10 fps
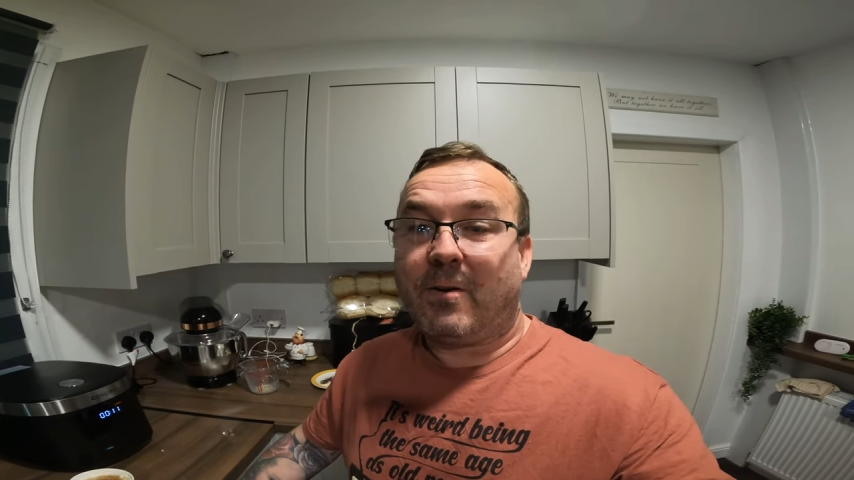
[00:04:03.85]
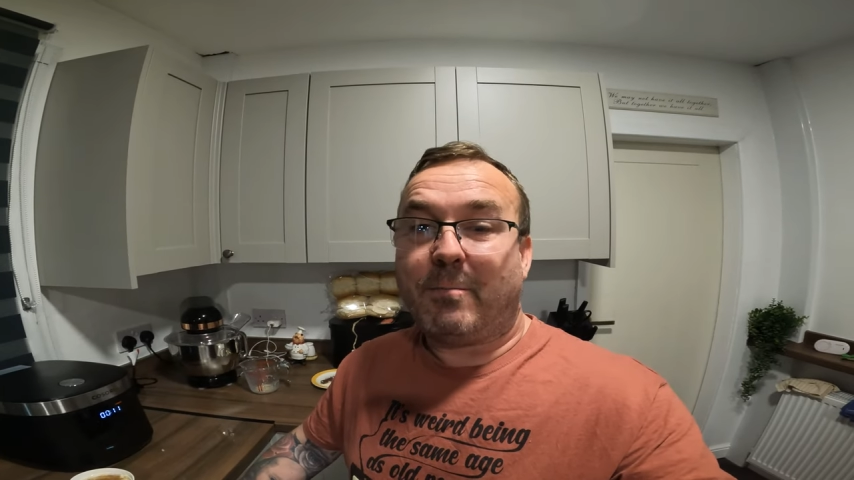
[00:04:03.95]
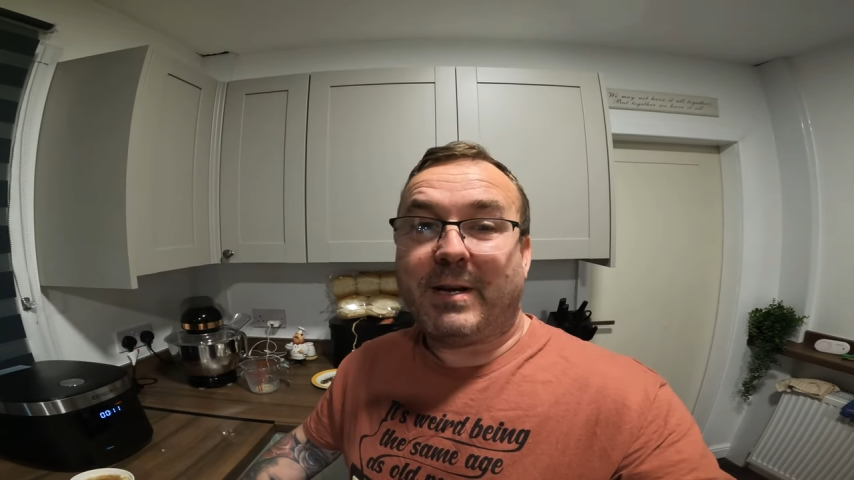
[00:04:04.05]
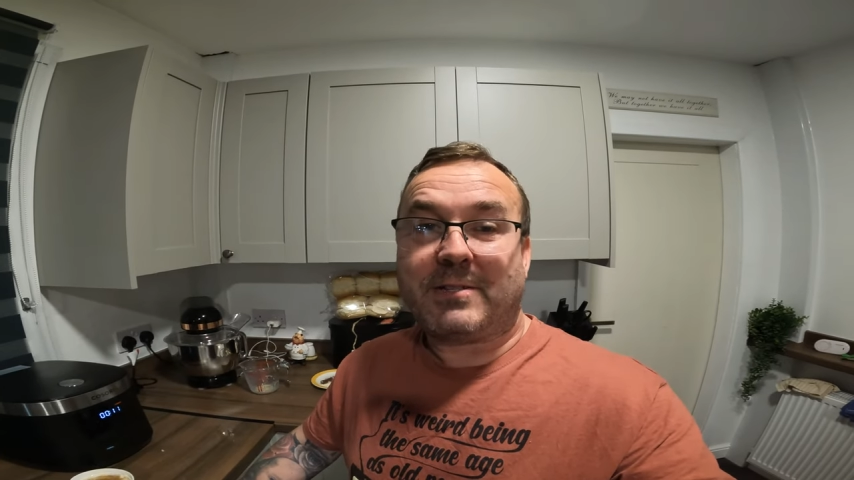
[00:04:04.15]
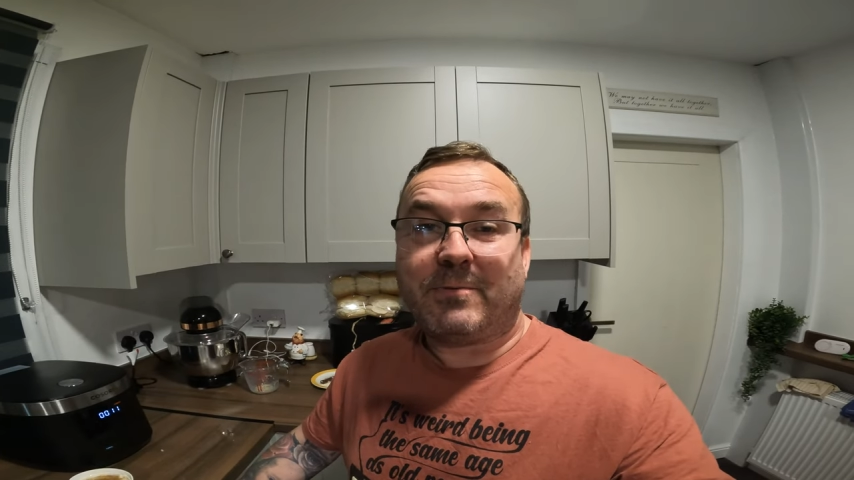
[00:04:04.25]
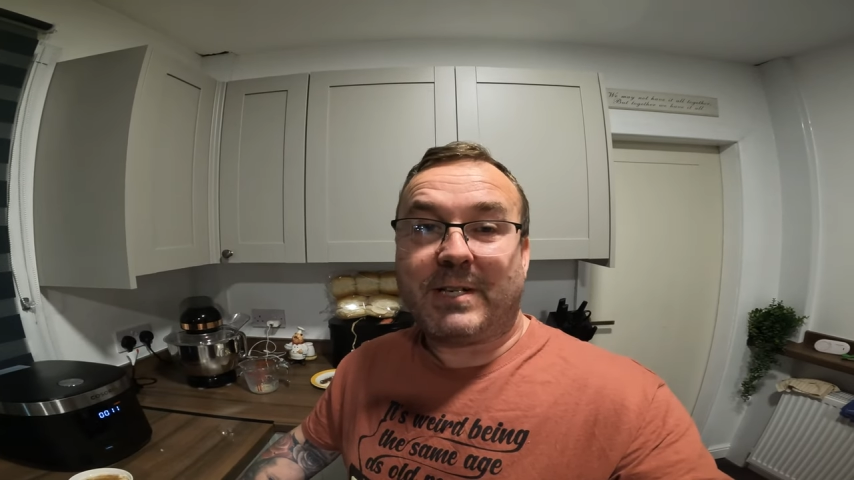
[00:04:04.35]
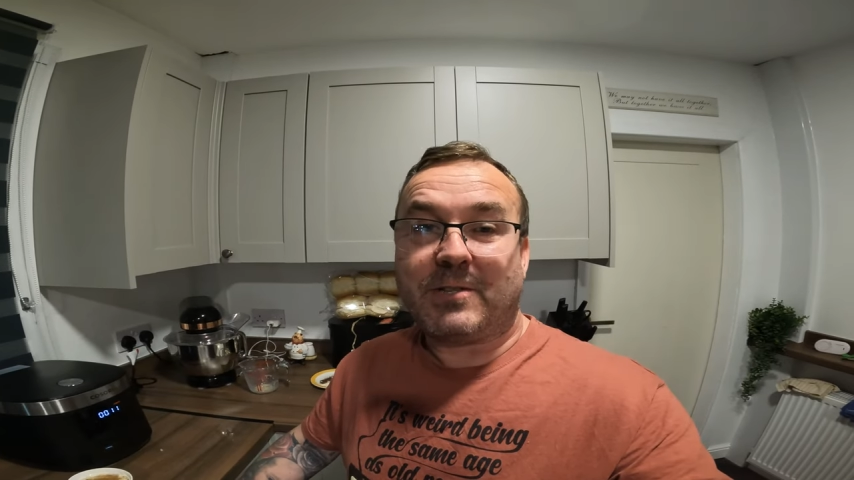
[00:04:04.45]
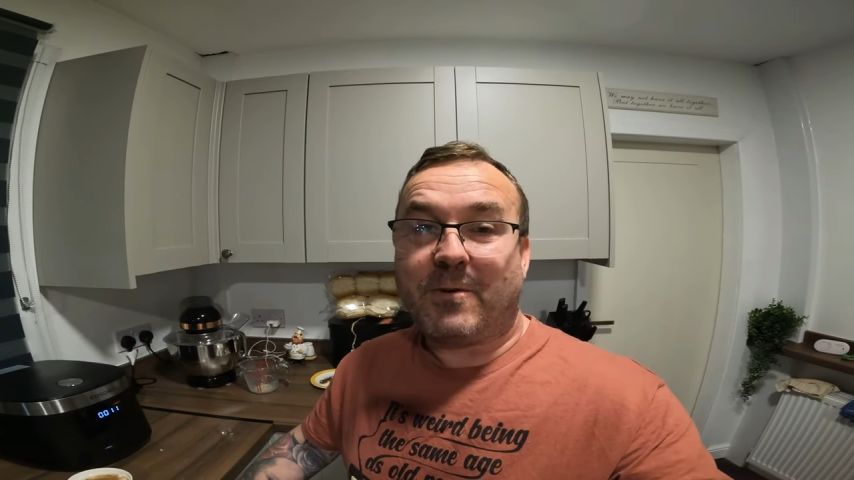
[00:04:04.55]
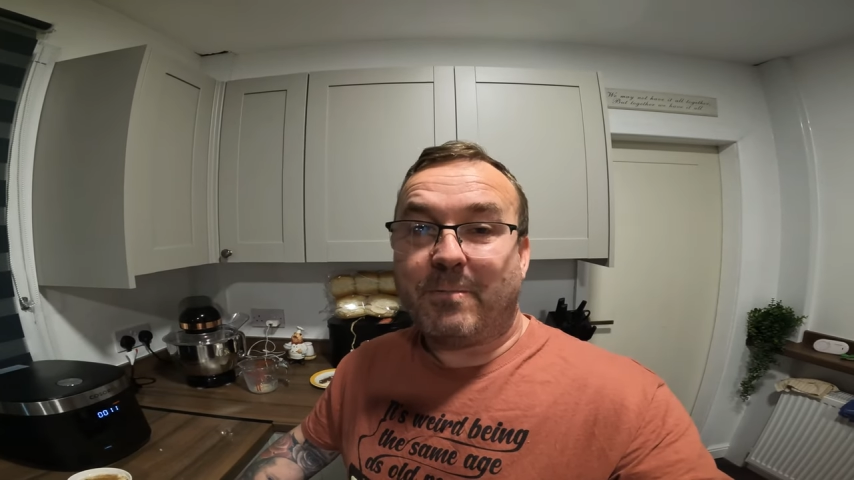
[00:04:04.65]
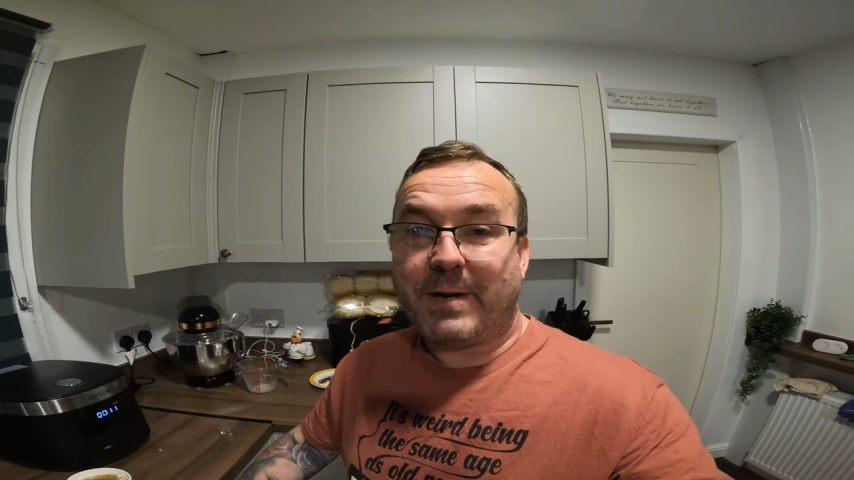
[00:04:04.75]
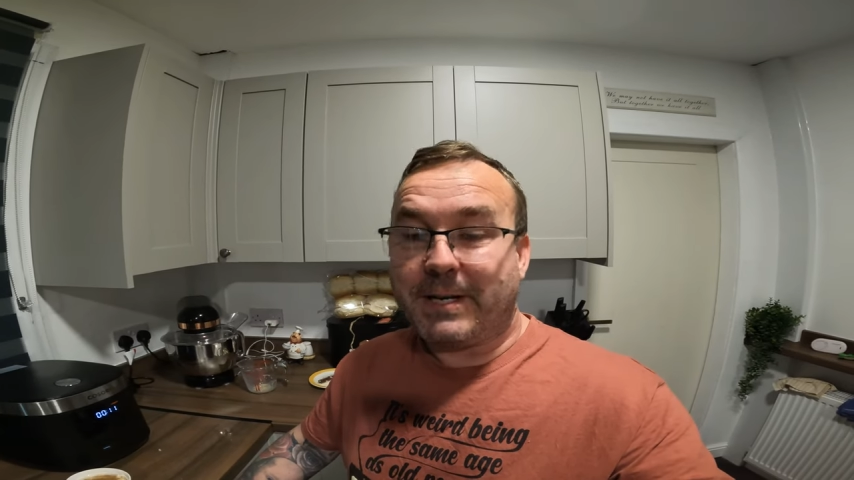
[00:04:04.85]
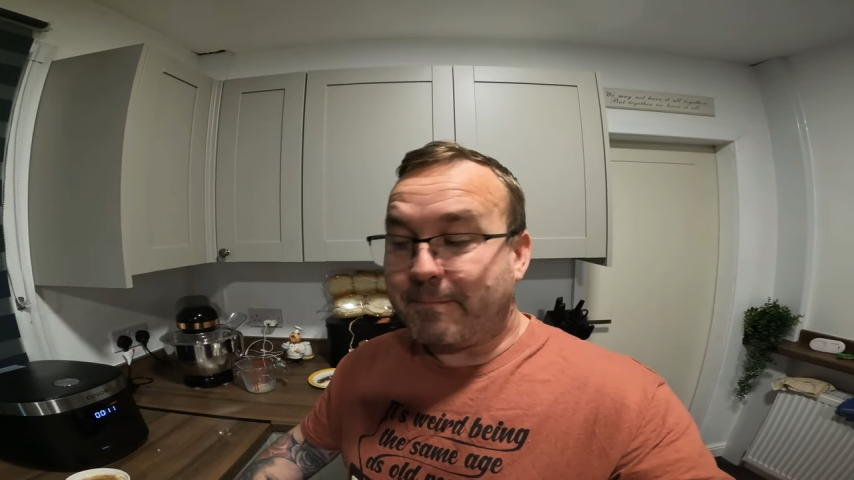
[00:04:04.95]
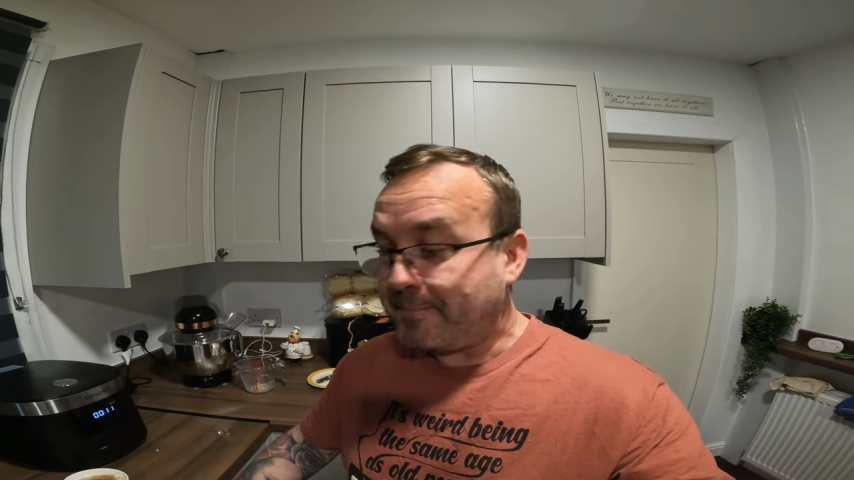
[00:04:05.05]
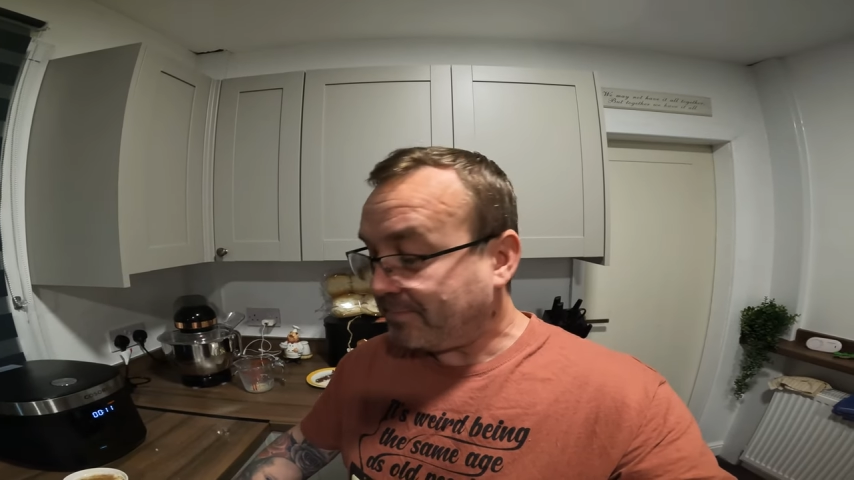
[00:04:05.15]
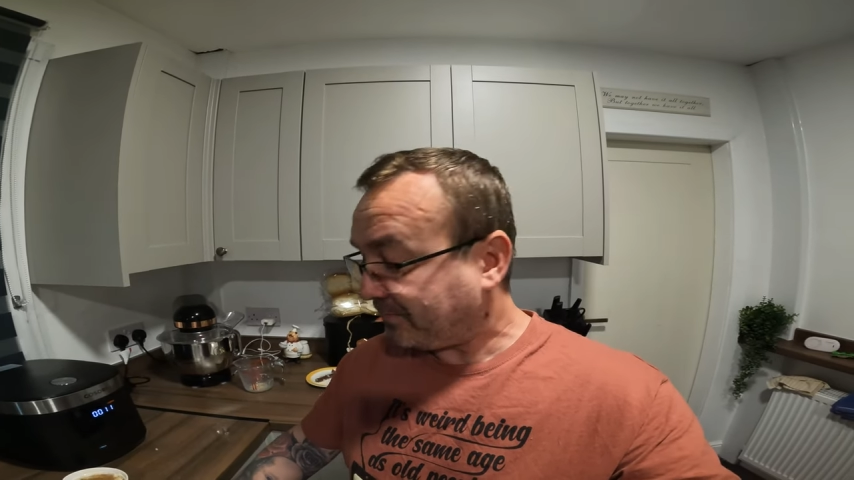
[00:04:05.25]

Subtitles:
lot better when it's homemade.